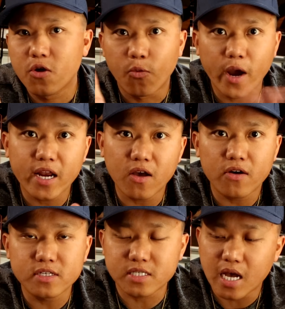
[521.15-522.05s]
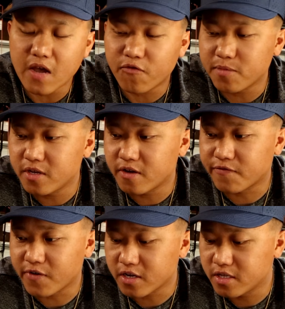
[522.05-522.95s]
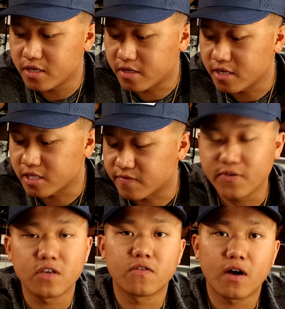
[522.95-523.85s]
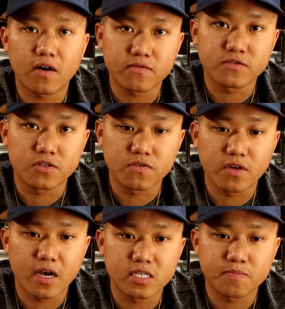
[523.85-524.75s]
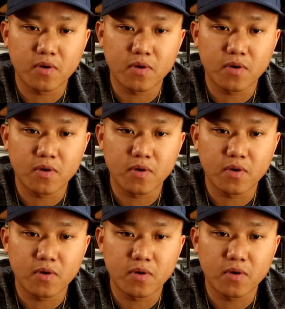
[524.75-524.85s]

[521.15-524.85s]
waiting all this time for me to finally get this video out to you guys.